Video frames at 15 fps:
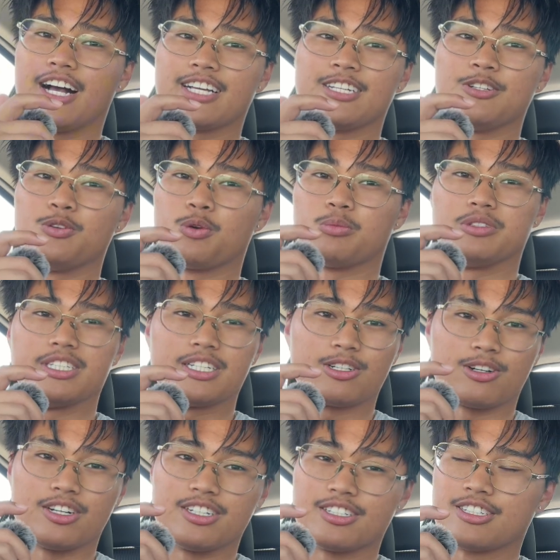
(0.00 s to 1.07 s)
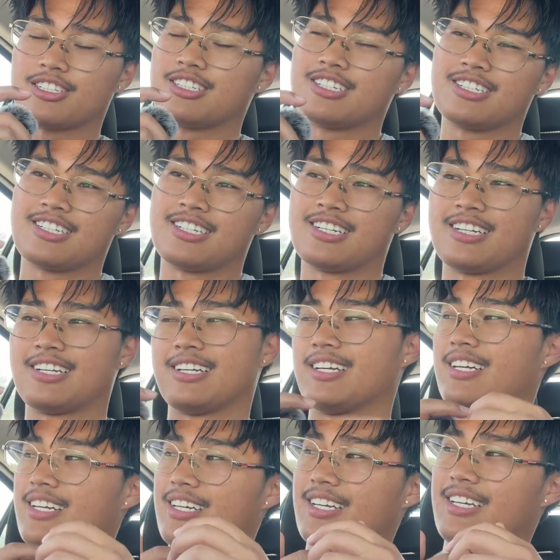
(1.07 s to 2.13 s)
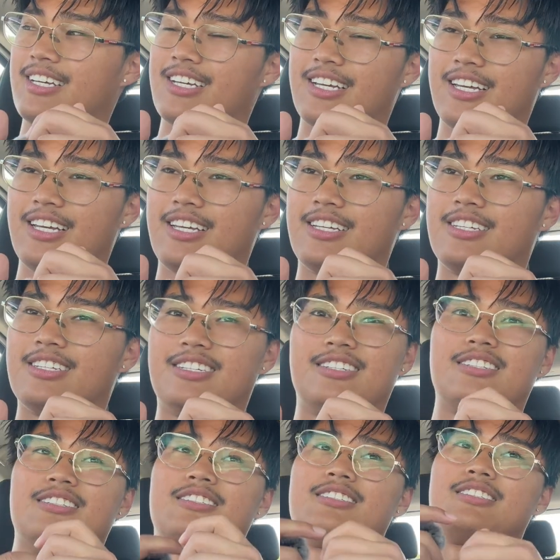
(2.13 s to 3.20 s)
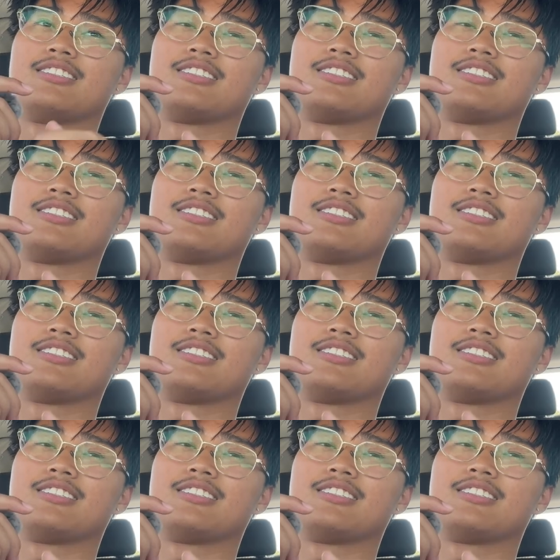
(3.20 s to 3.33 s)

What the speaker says: can normally crush. And,